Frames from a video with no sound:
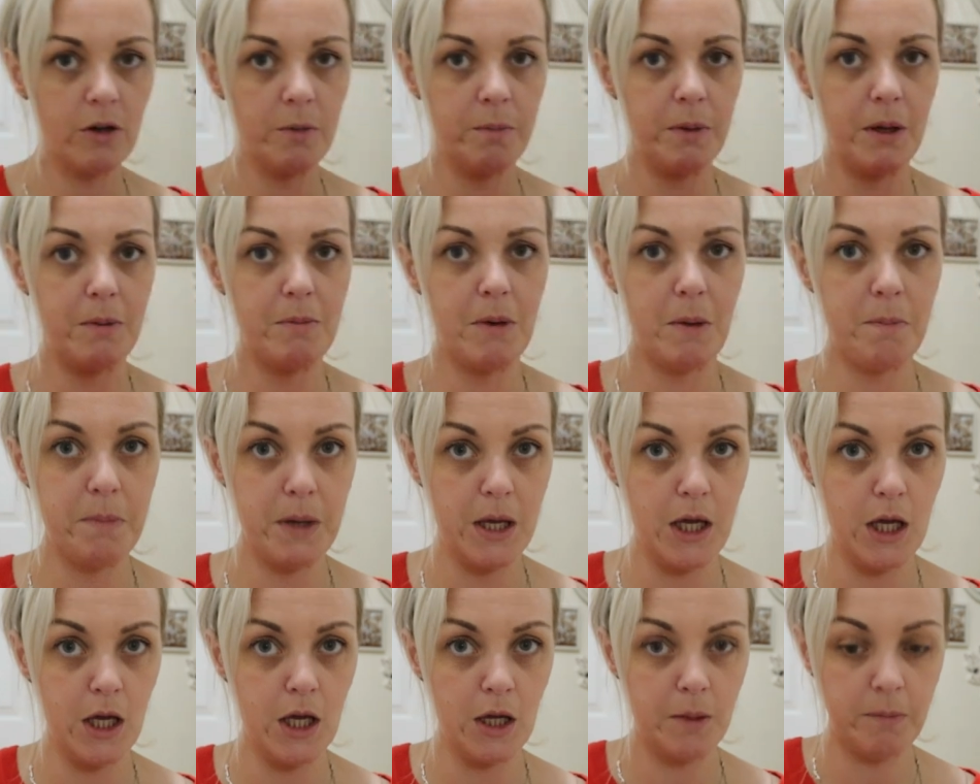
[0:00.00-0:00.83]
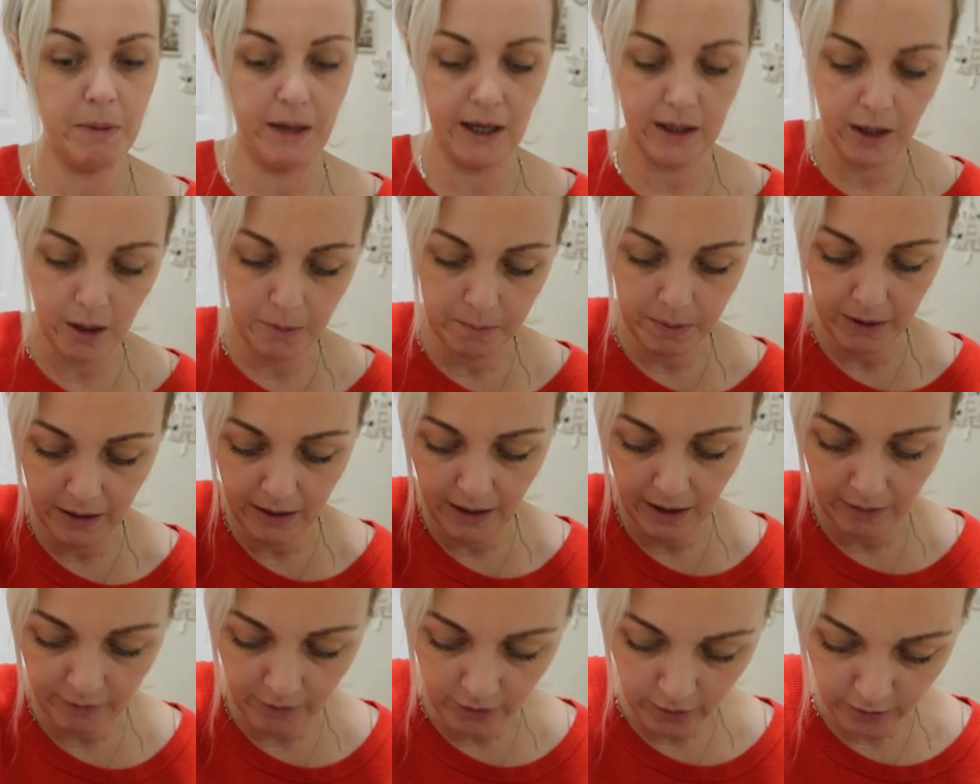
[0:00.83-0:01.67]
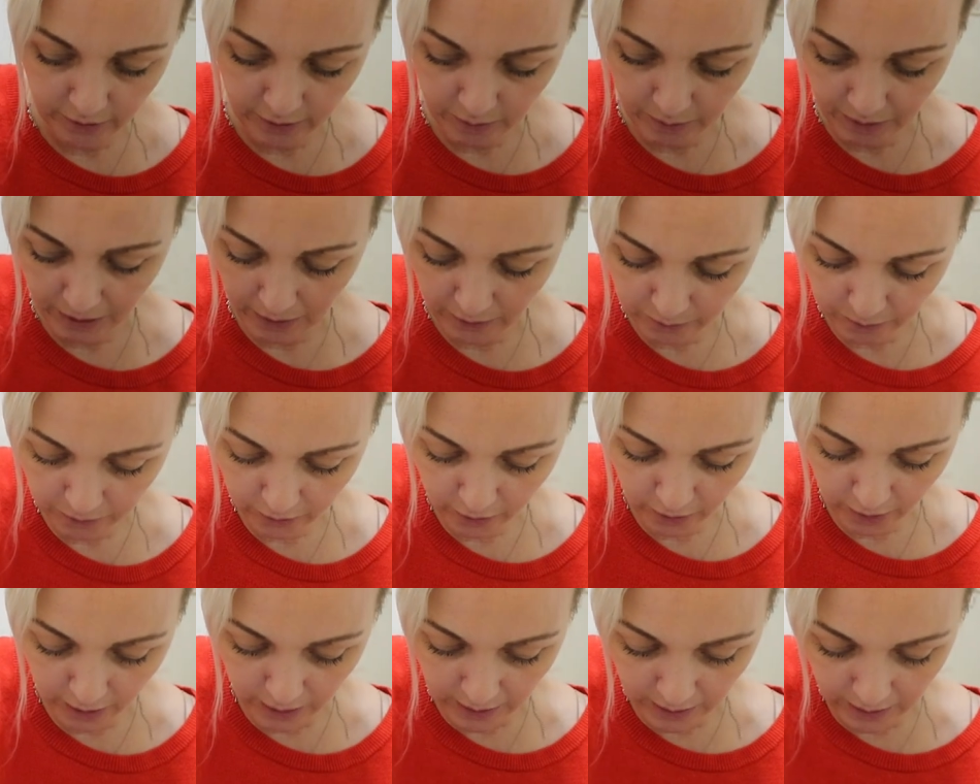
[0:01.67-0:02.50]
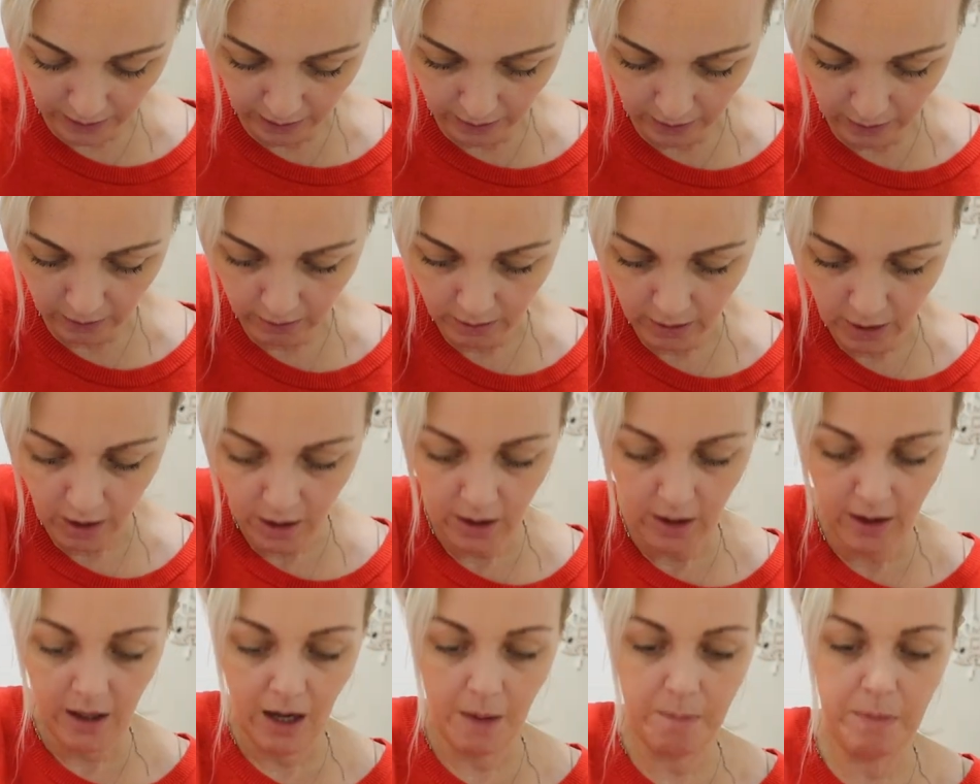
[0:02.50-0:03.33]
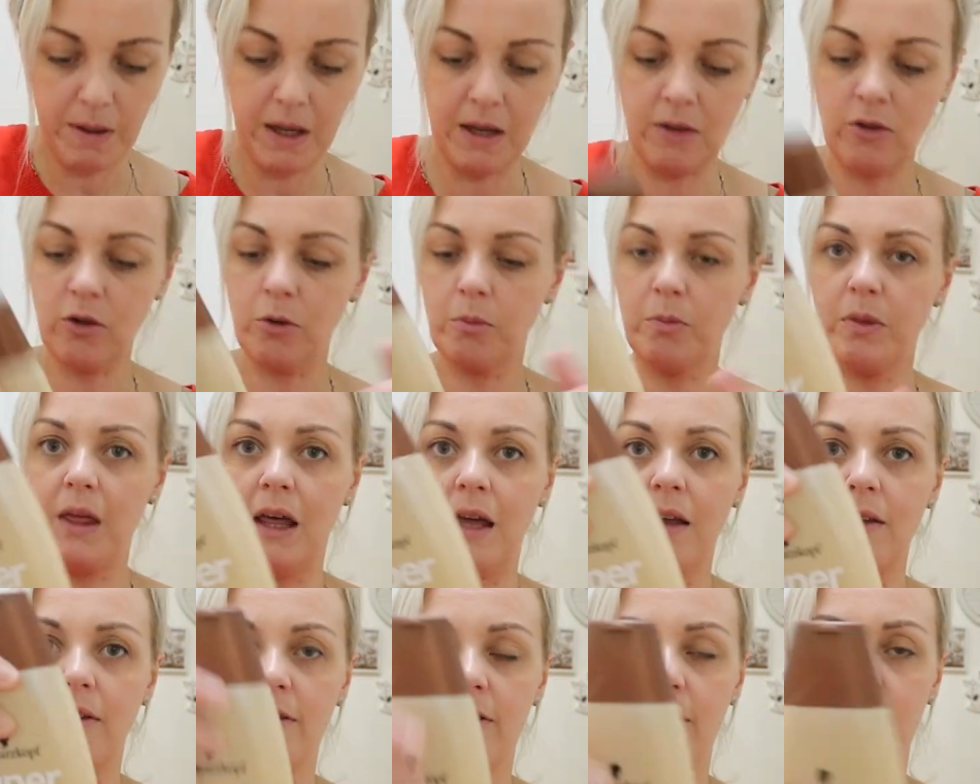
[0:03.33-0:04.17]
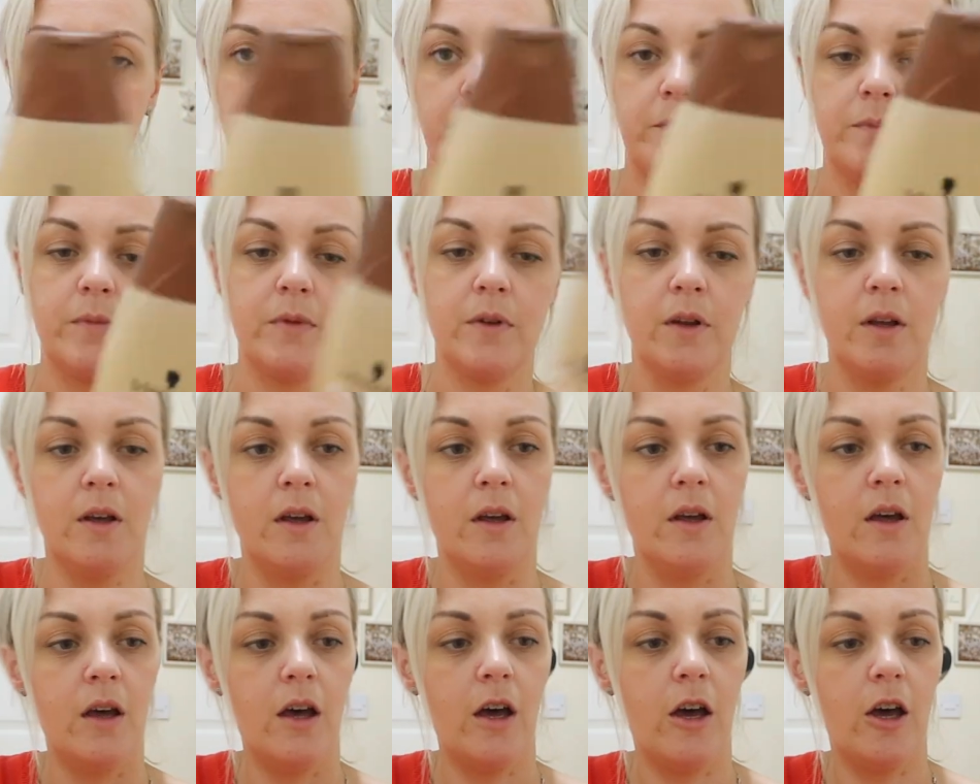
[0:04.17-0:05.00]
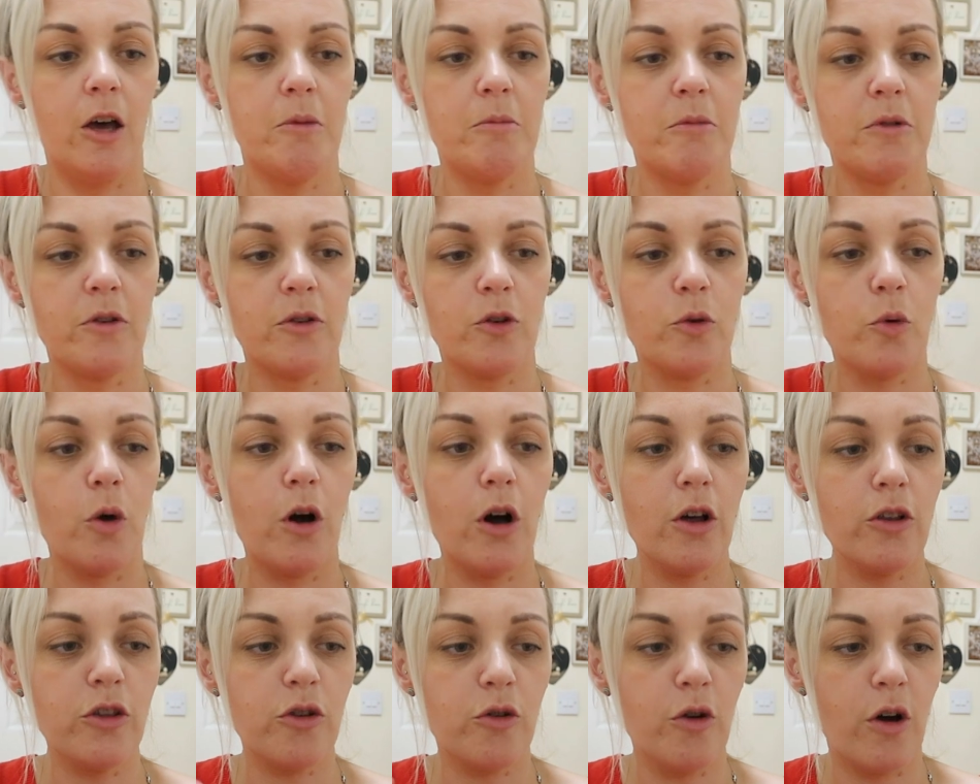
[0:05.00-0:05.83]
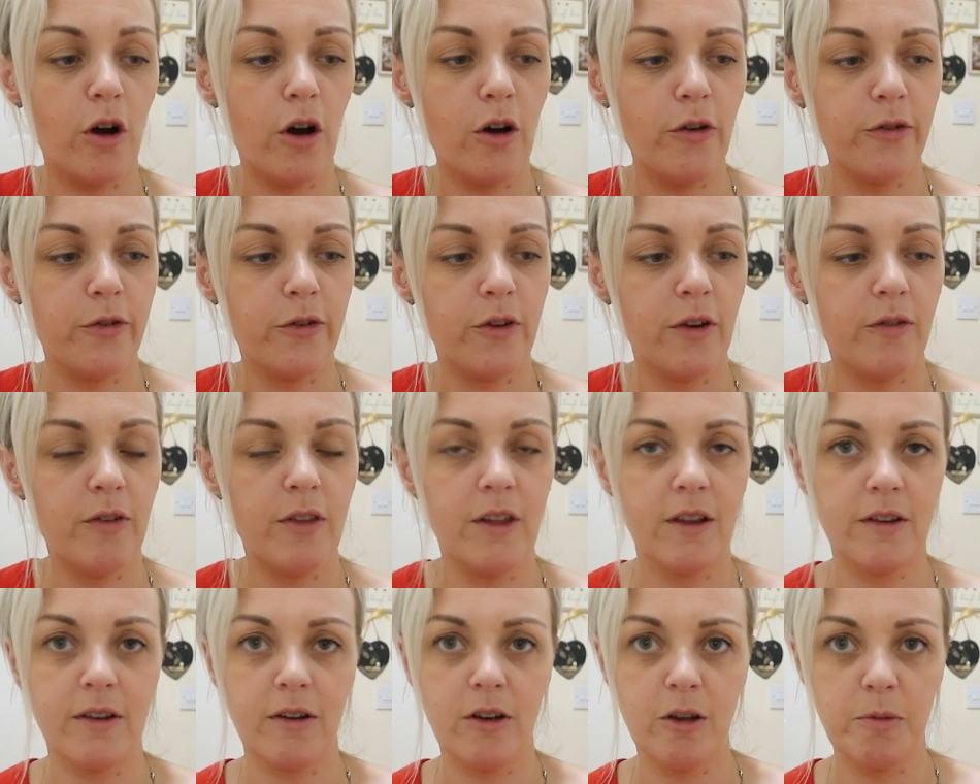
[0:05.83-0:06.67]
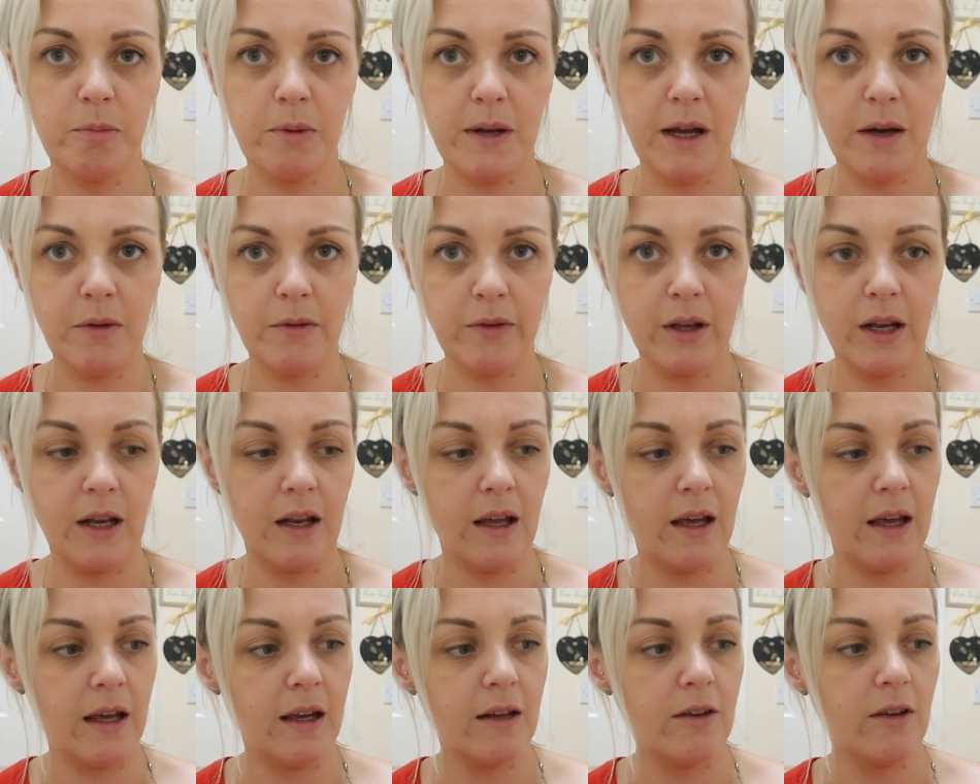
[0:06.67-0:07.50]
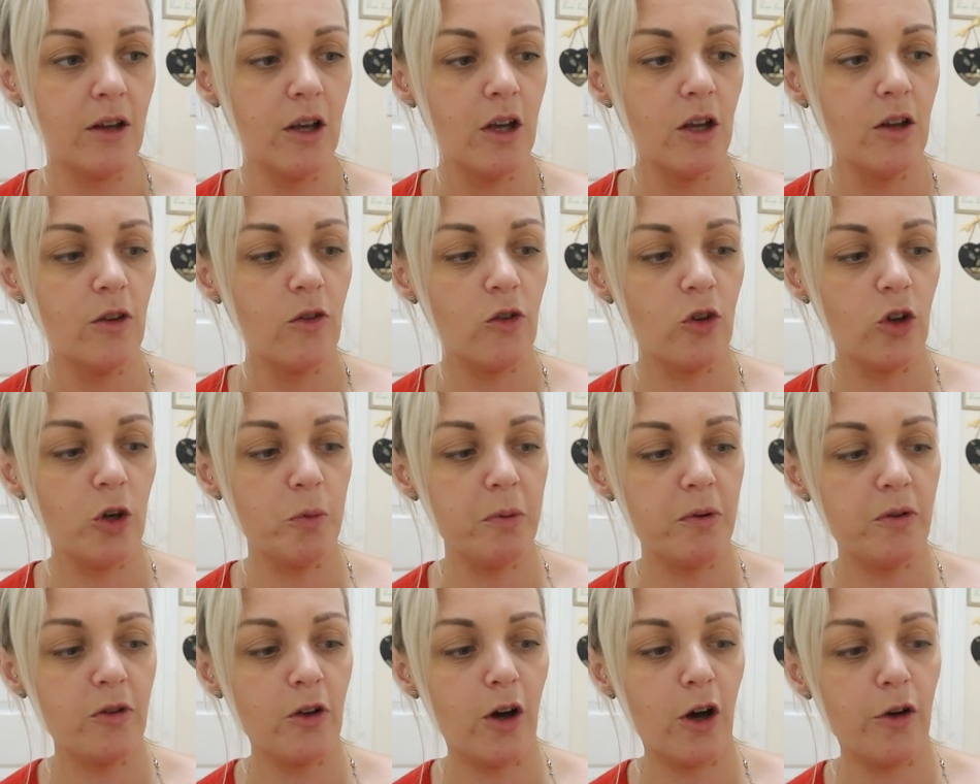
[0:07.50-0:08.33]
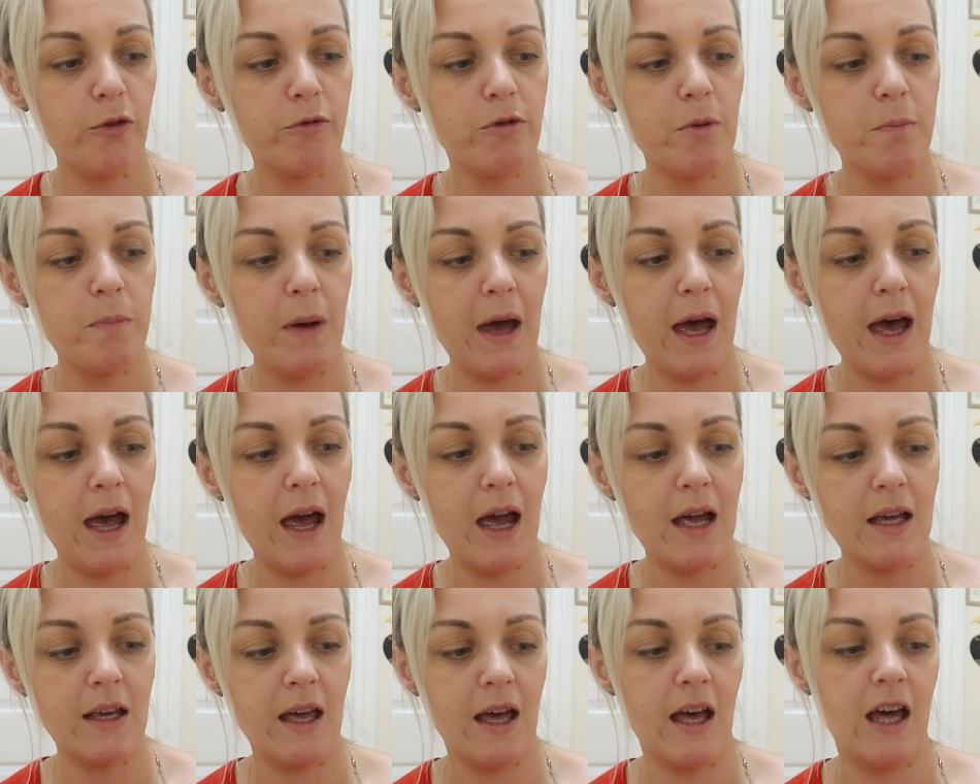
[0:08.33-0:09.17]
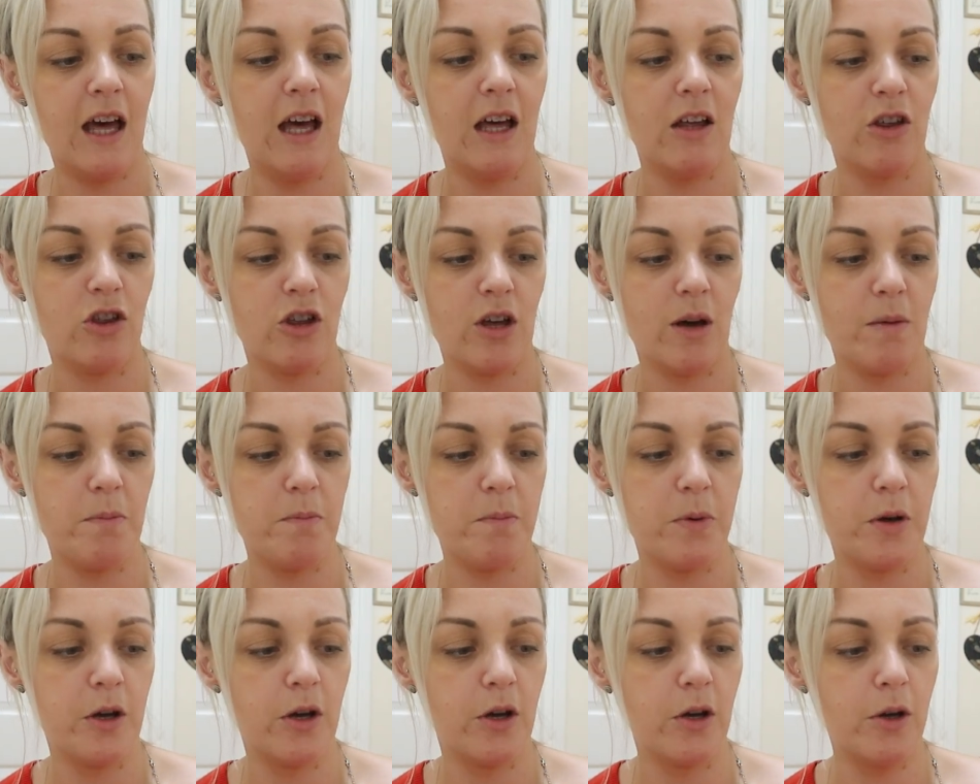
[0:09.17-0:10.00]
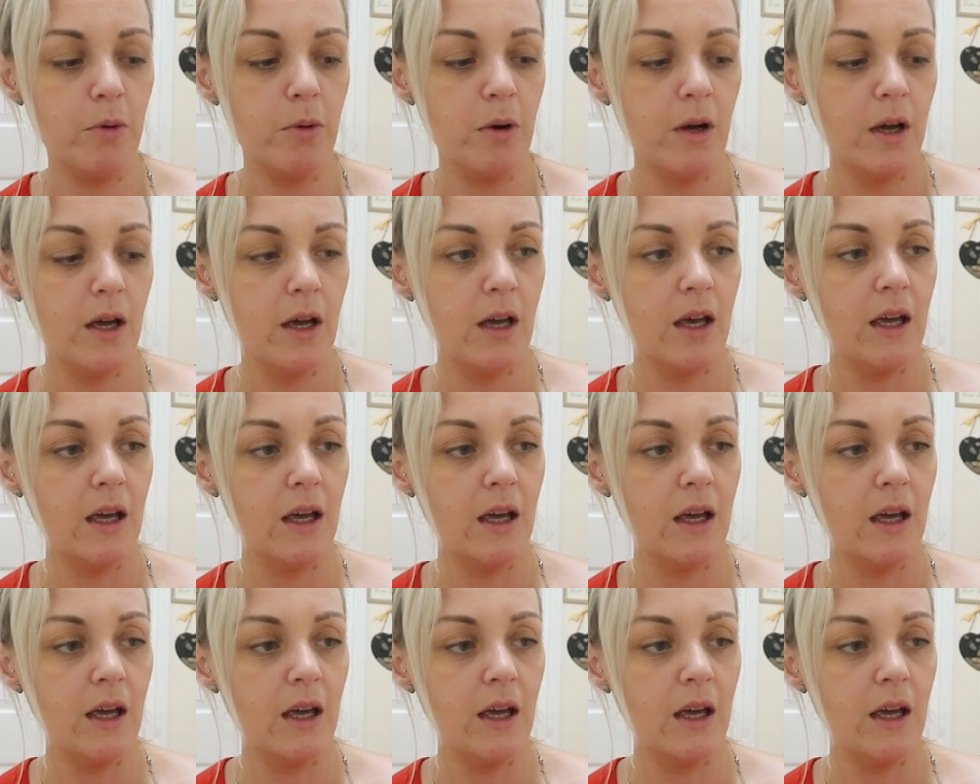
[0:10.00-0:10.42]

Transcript: gonna pick my big bag up and have a look at what else we've got in here. I picked up this Squatchkoff, I think that's how you pronounce it, in it, super soft repair and care shampoo.